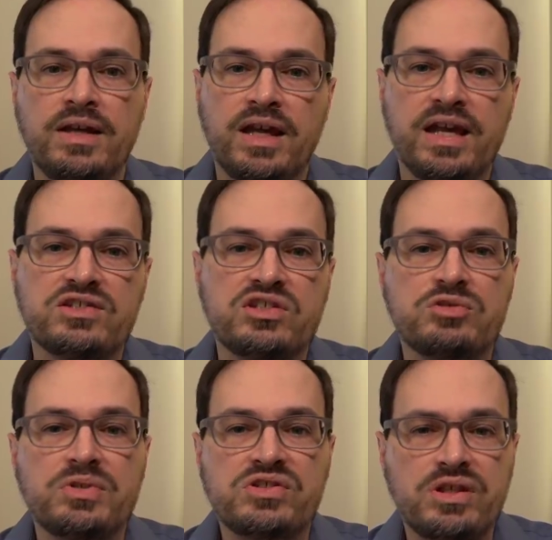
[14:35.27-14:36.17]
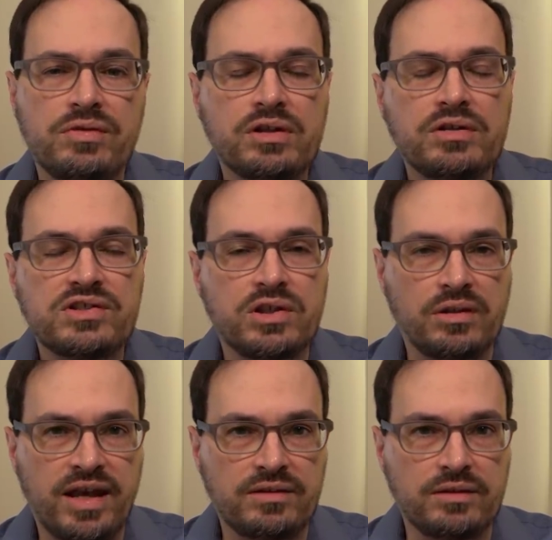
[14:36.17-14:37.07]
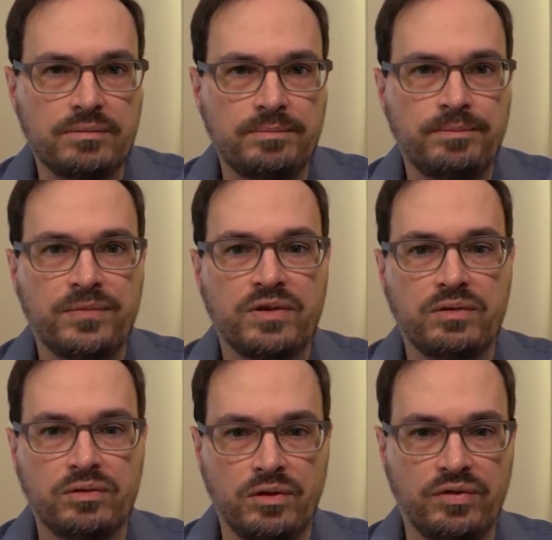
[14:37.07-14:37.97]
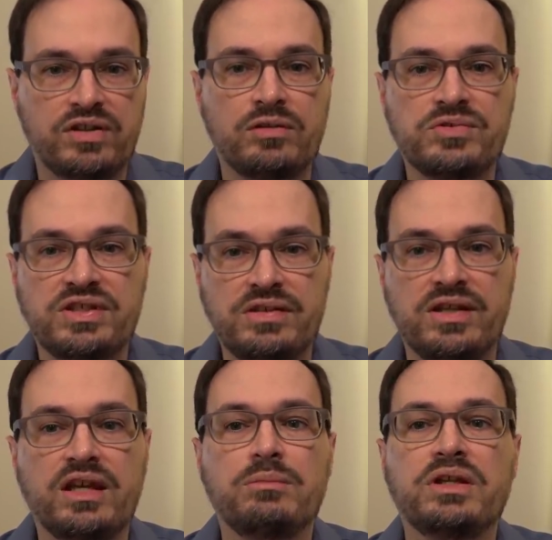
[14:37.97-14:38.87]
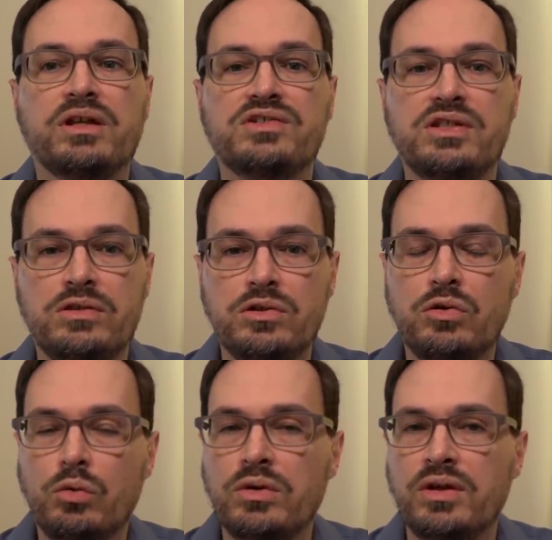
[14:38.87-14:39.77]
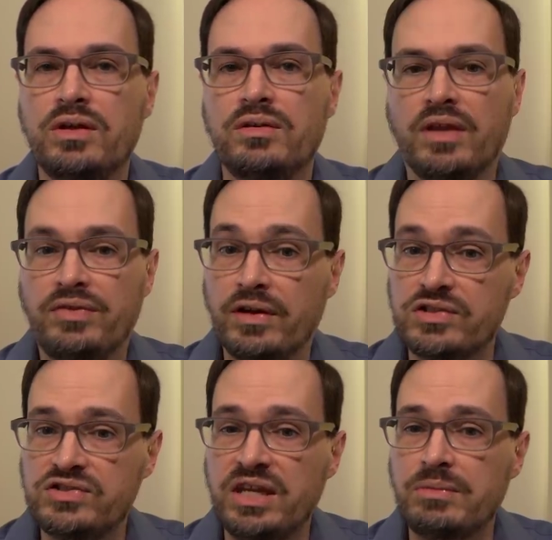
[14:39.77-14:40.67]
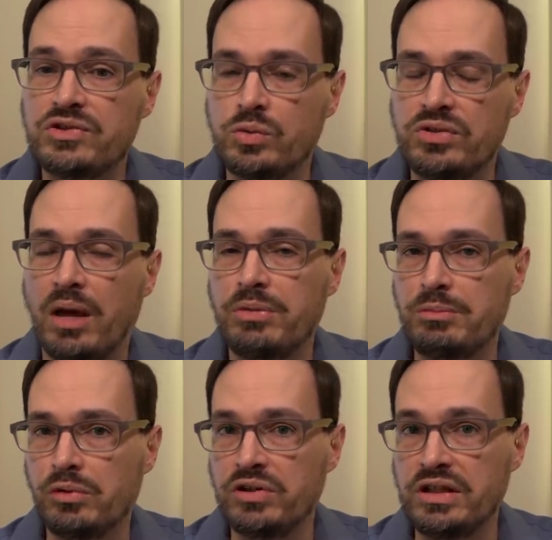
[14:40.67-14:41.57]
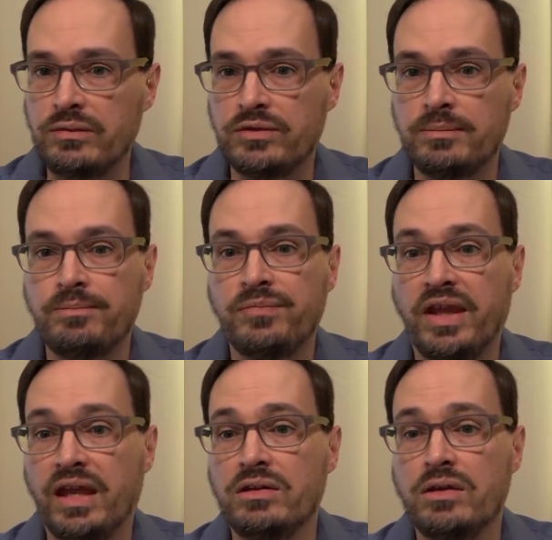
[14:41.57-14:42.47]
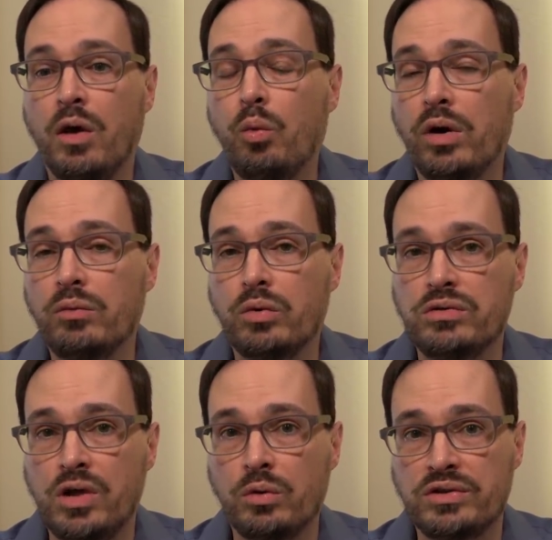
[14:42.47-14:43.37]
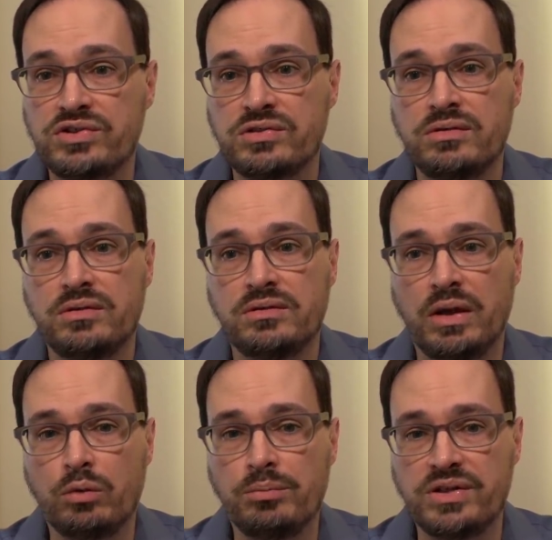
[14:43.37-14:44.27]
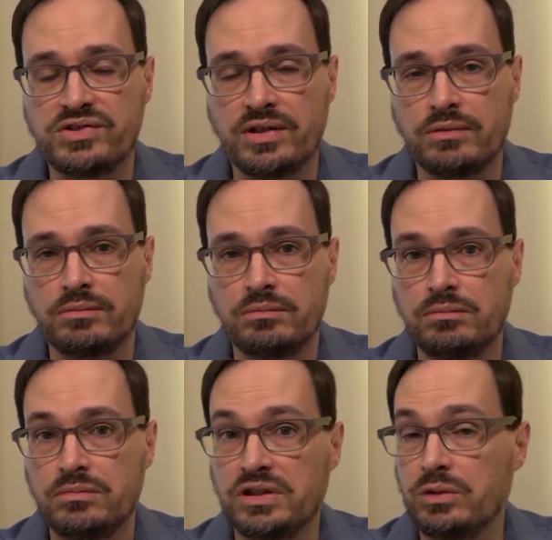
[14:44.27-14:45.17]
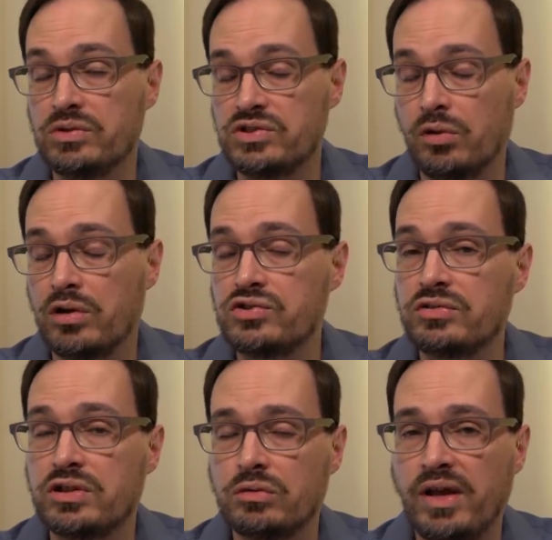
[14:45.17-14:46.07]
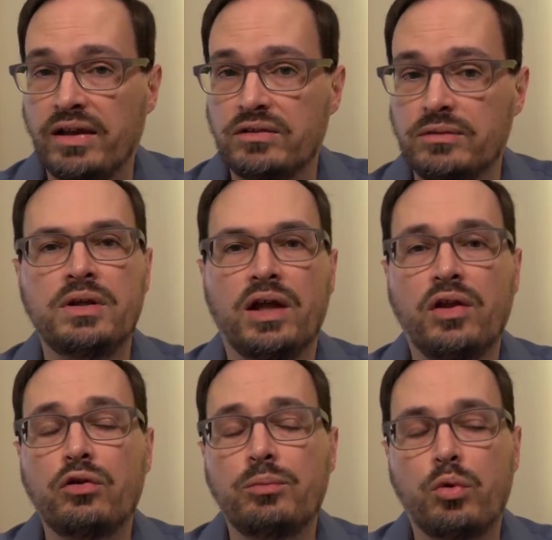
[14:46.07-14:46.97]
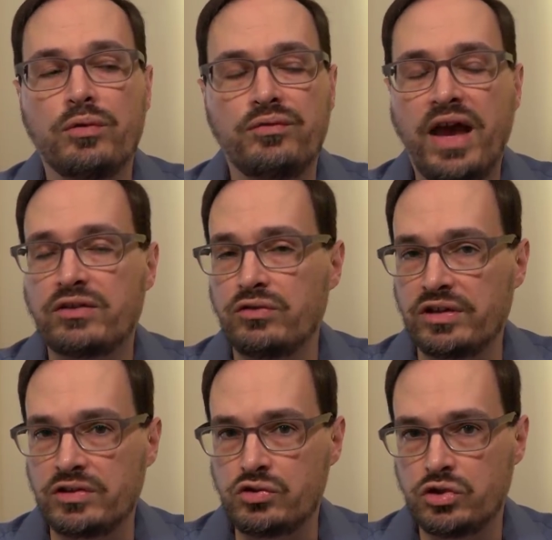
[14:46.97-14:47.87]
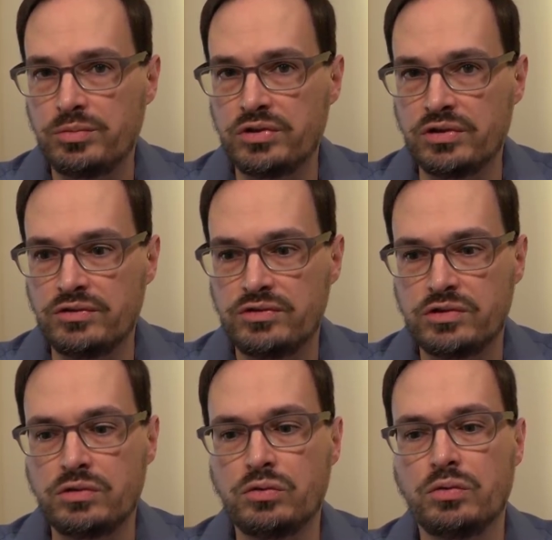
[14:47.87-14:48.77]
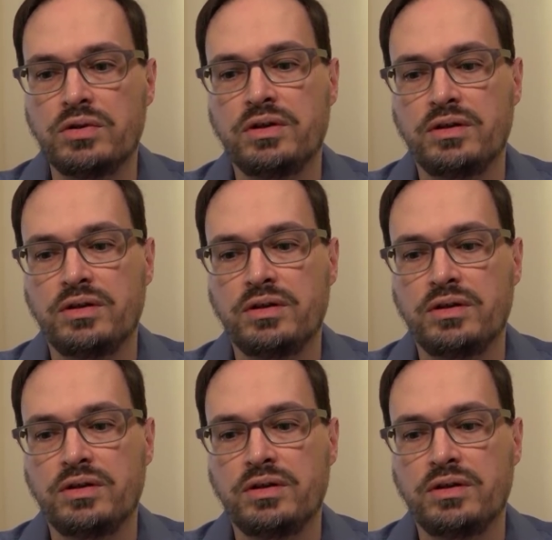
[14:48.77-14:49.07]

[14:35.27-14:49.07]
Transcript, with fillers: Hansen specifically selected the victims he did because he knew that their statements would not be believed and no one would notice they were missing. He was largely correct. Another important factor that contributed to